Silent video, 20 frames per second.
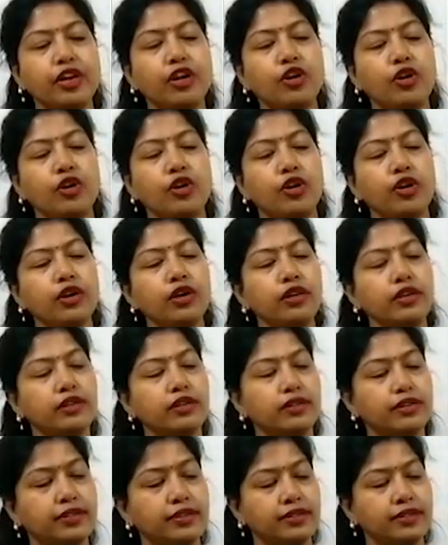or not.
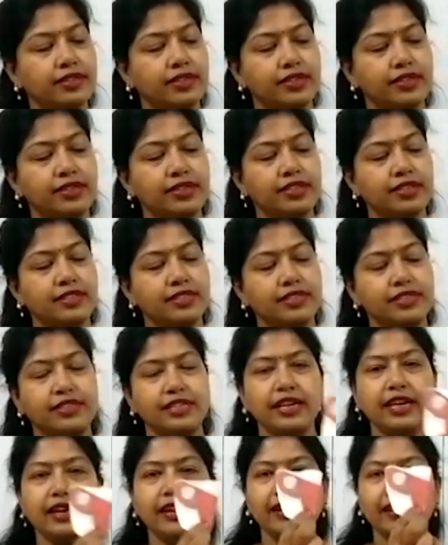
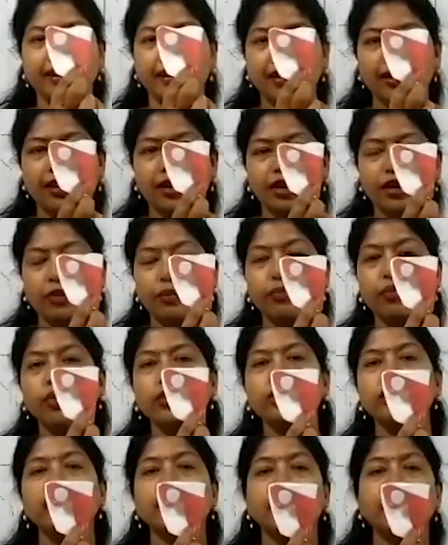See, both
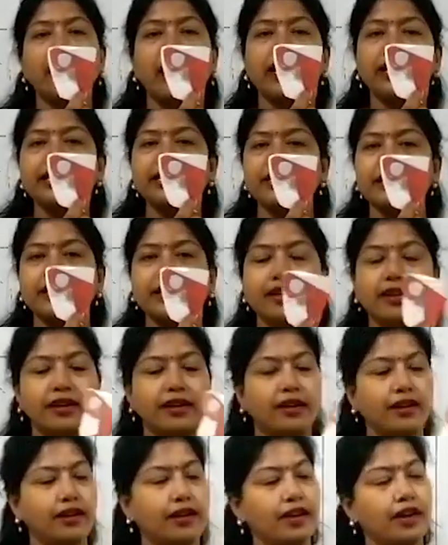the parts
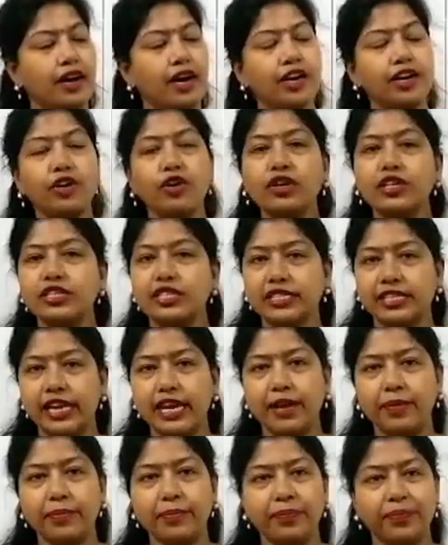are not
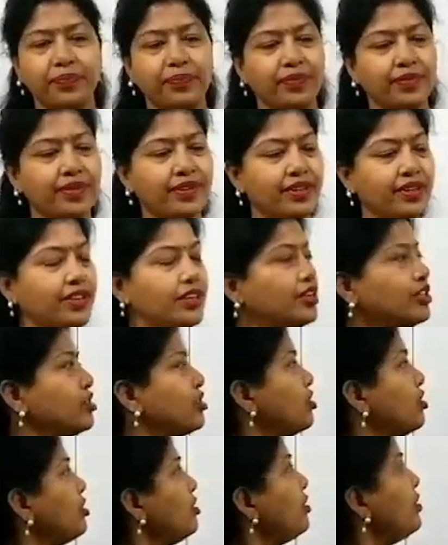same.
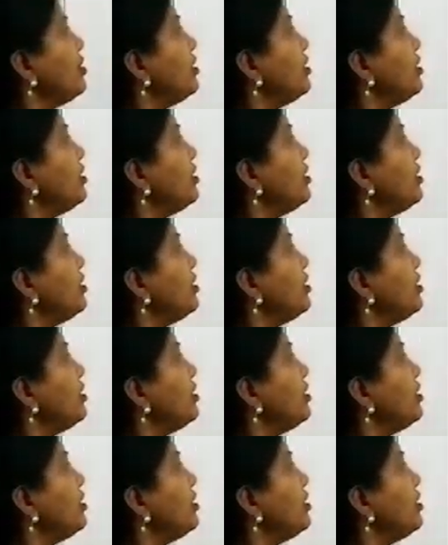So